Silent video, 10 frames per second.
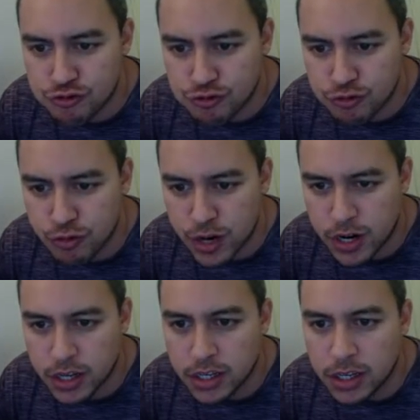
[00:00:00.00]
Where
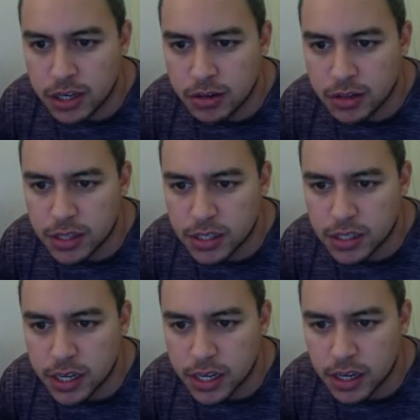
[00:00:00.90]
did he go in the
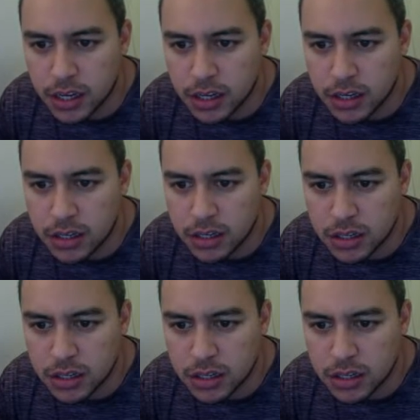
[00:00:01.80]
second?